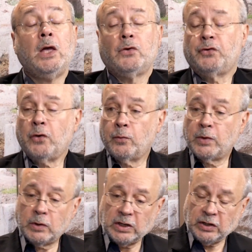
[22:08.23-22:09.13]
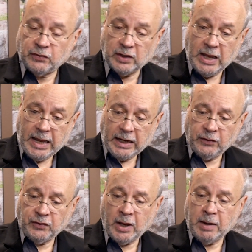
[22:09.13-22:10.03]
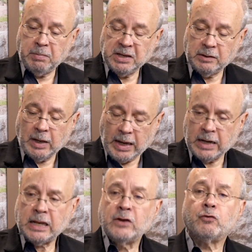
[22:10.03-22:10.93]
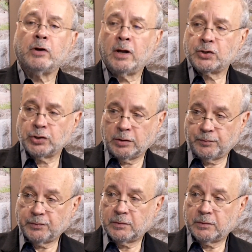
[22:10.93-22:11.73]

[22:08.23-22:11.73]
So it's an introduction